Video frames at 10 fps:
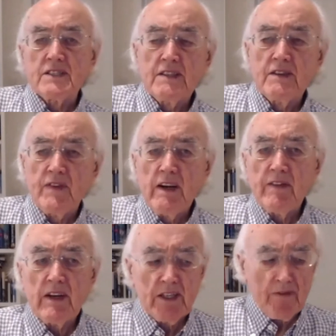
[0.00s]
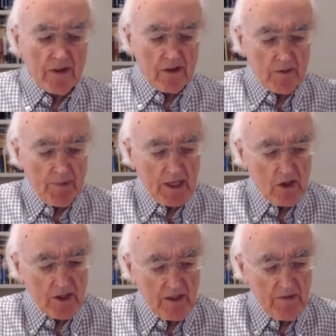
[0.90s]
is very, very difficult
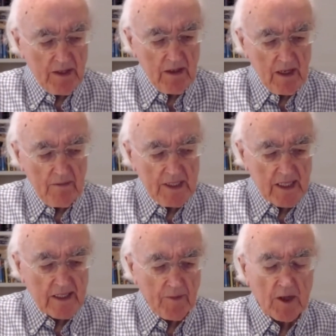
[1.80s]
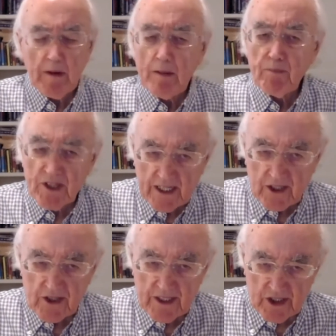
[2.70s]
because let me say something about
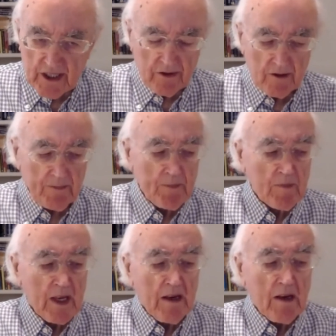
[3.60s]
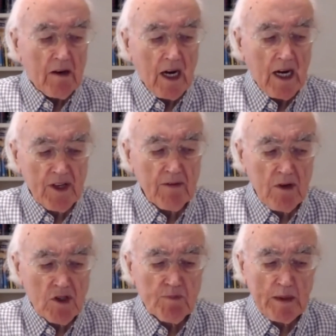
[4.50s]
prediction in general. I think
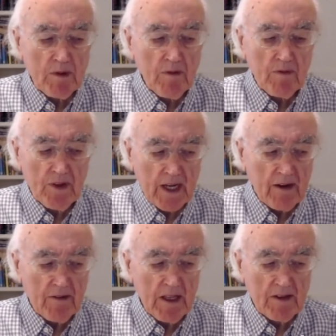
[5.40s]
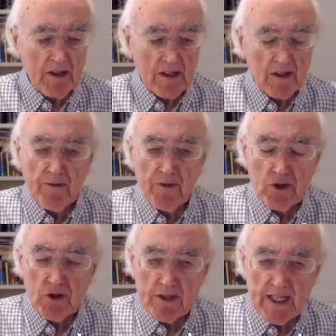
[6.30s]
most people think that, that the
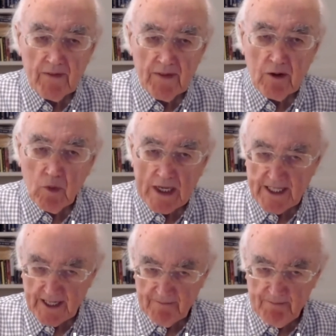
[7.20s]
future is out there waiting.